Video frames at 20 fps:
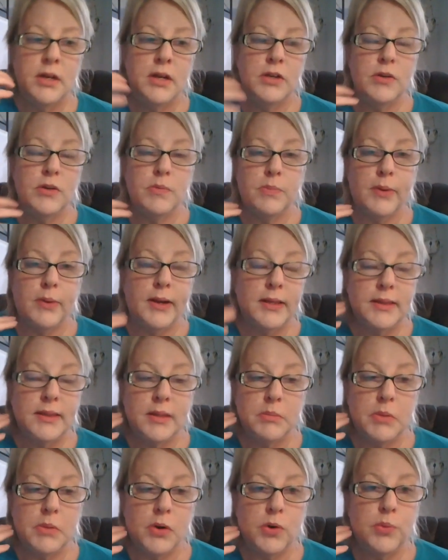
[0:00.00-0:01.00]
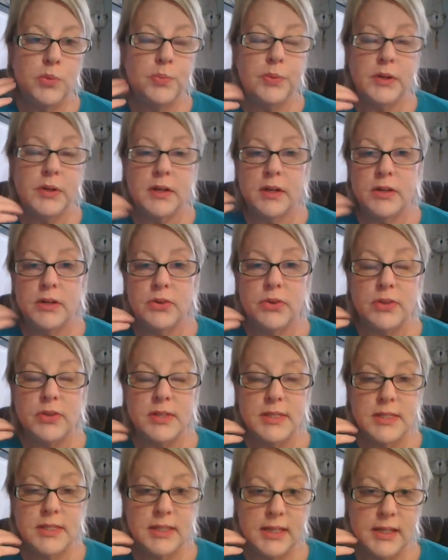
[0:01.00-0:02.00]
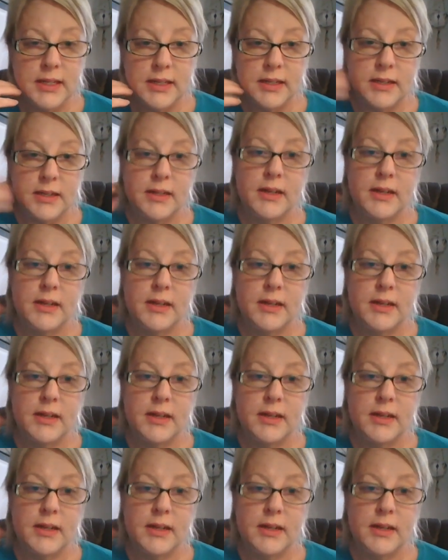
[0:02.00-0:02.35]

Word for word: you break them open under the skin,